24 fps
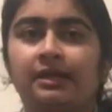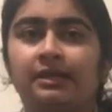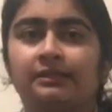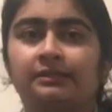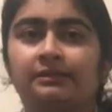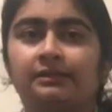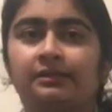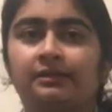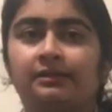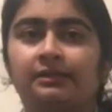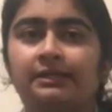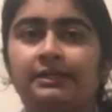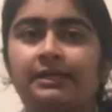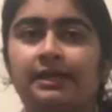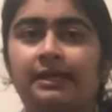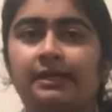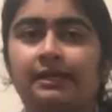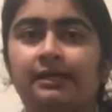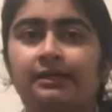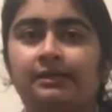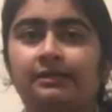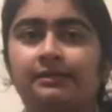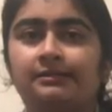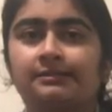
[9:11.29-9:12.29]
Thirdly, I
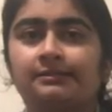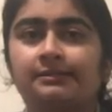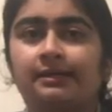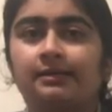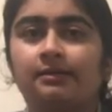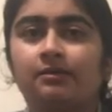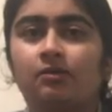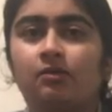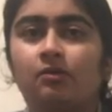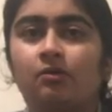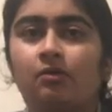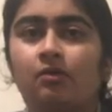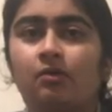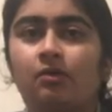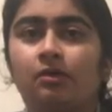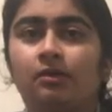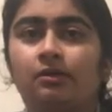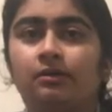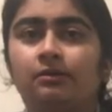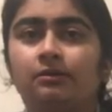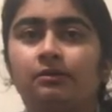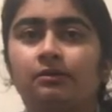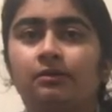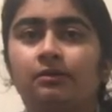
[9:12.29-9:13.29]
understand all
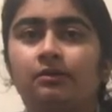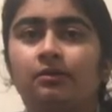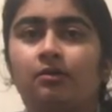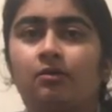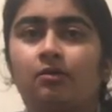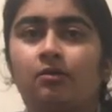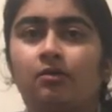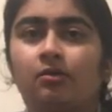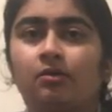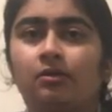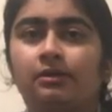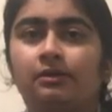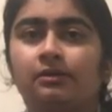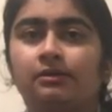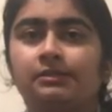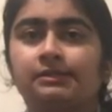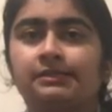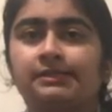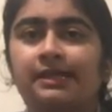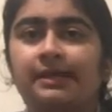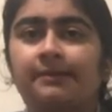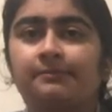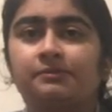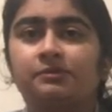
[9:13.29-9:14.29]
old
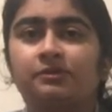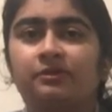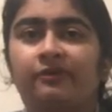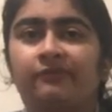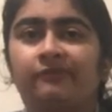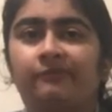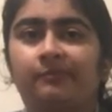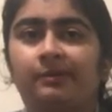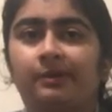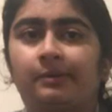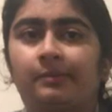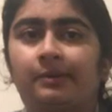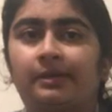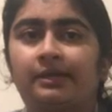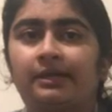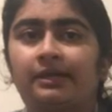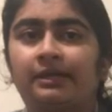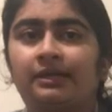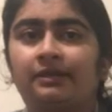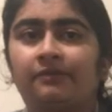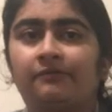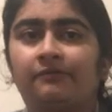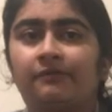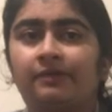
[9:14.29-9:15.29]
concepts of permanent
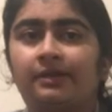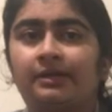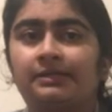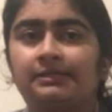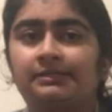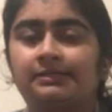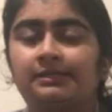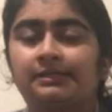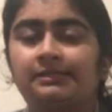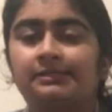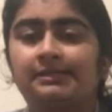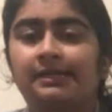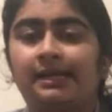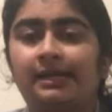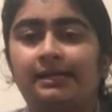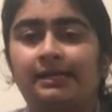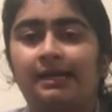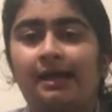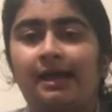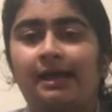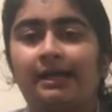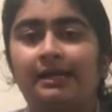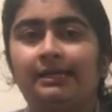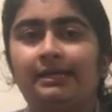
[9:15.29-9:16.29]
differences and
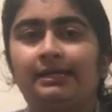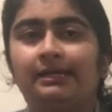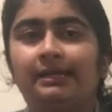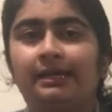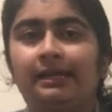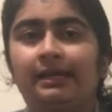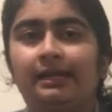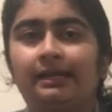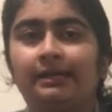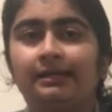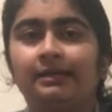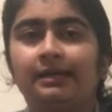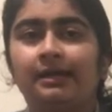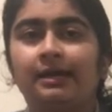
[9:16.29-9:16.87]
I gain